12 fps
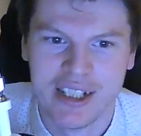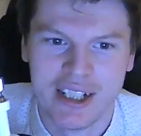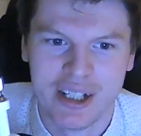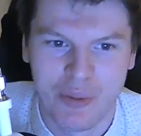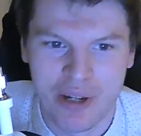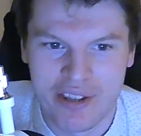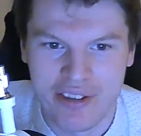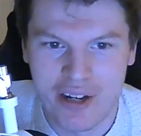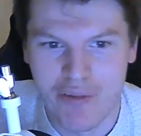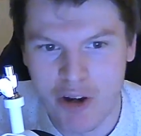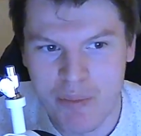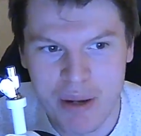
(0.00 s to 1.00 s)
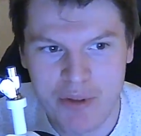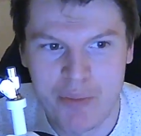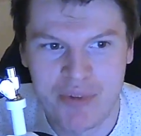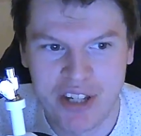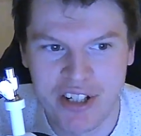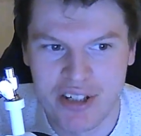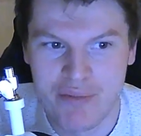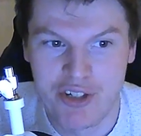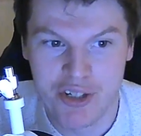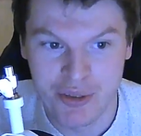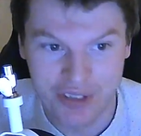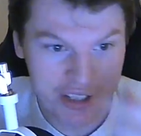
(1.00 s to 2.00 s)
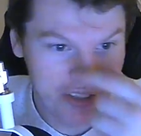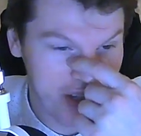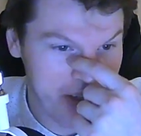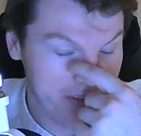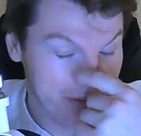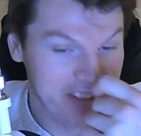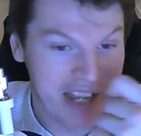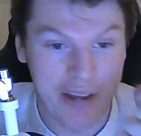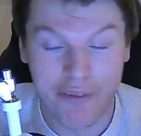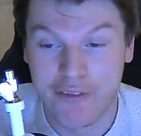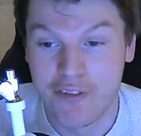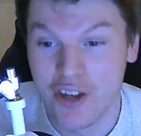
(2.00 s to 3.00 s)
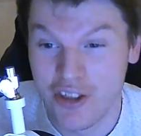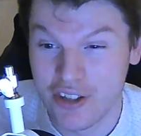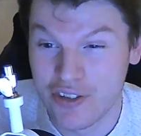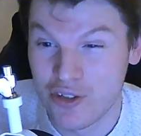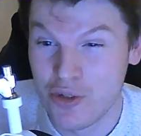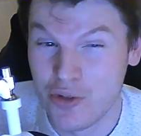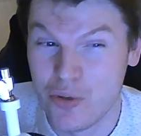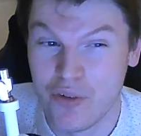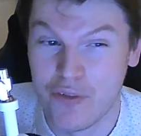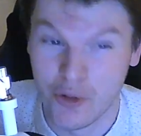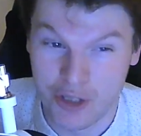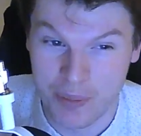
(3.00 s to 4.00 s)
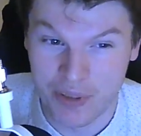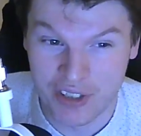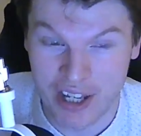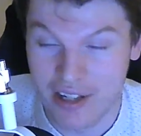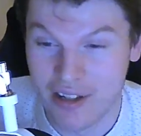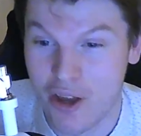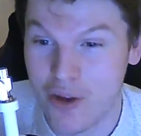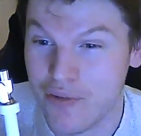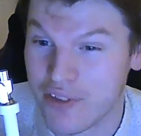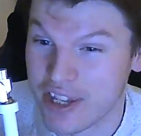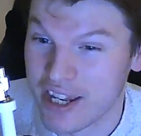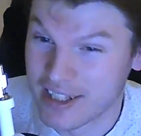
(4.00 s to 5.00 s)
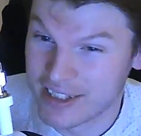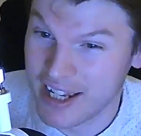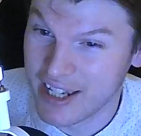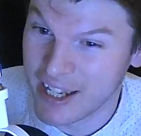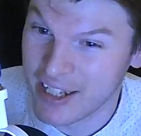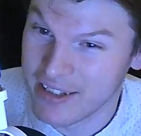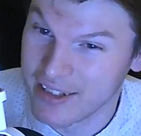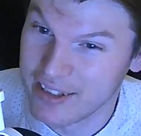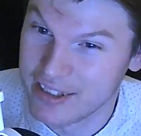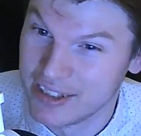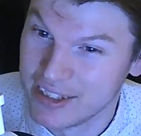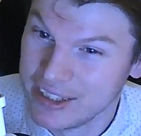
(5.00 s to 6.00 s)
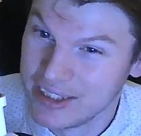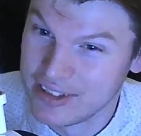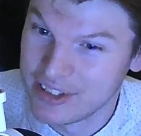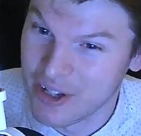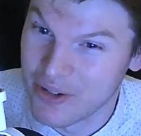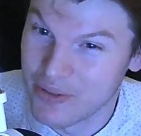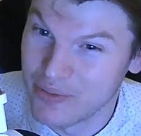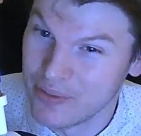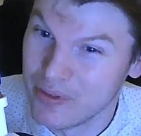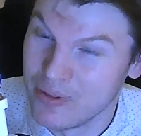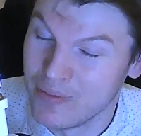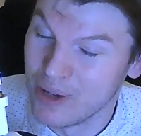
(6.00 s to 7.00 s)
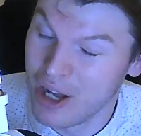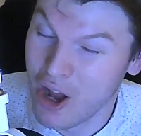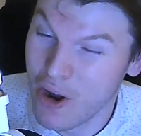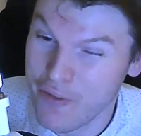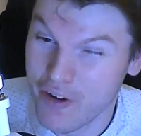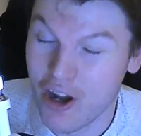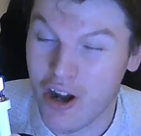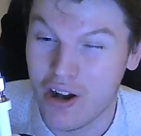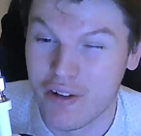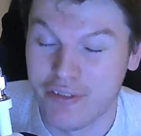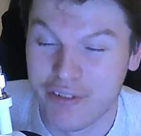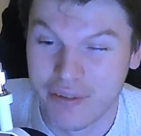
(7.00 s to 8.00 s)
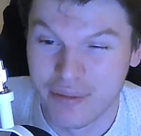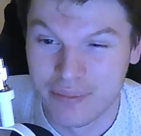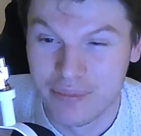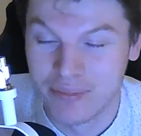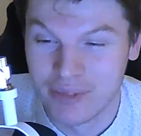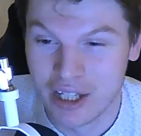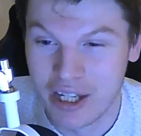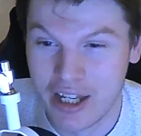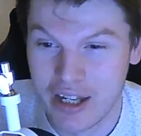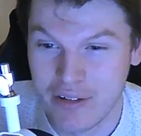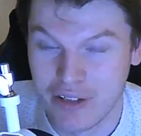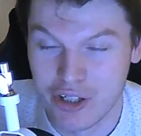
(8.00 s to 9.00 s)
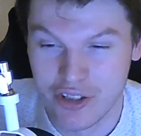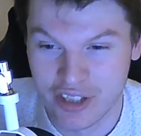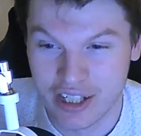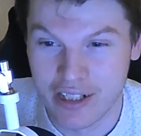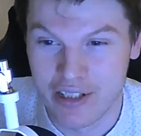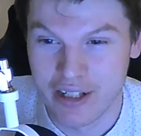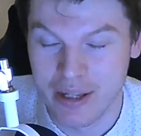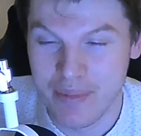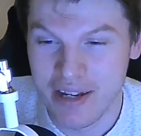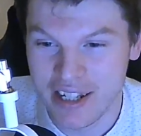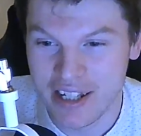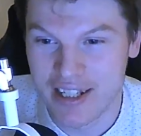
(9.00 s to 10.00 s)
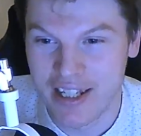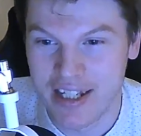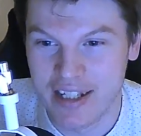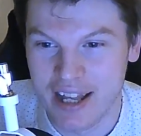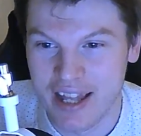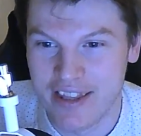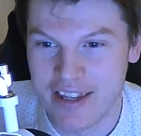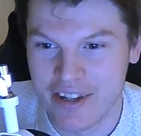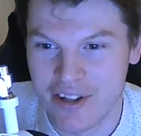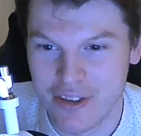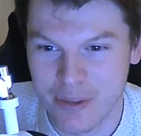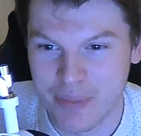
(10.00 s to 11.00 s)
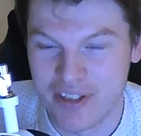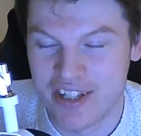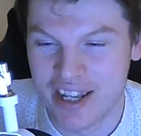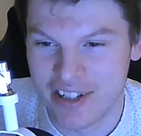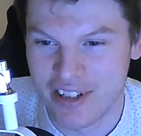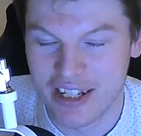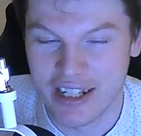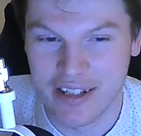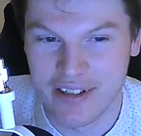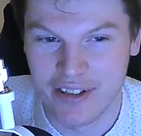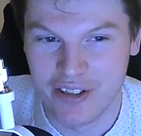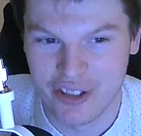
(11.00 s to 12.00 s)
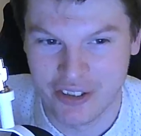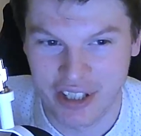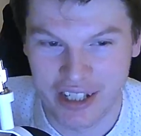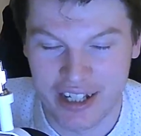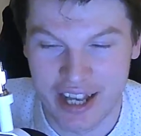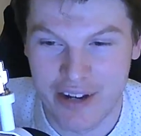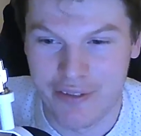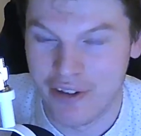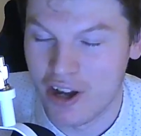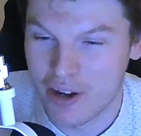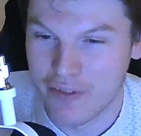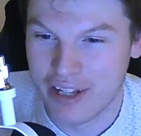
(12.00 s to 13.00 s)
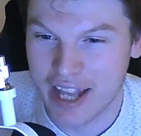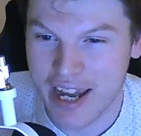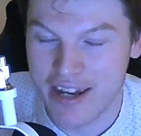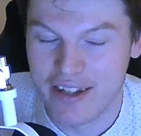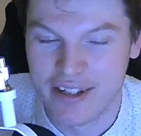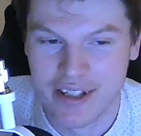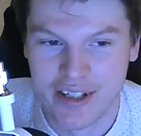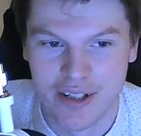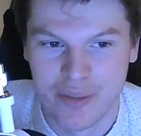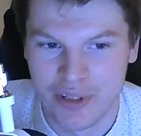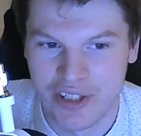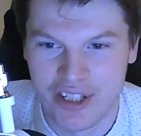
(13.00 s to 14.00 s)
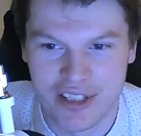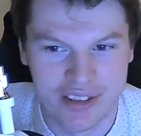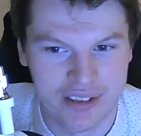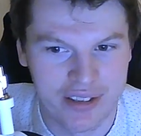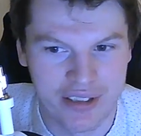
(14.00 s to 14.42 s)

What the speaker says: with a roadmap to potentially reduce it down further to 40% over the next decade. So over half cutting immediately, and then another potentially cutting again of half again, which is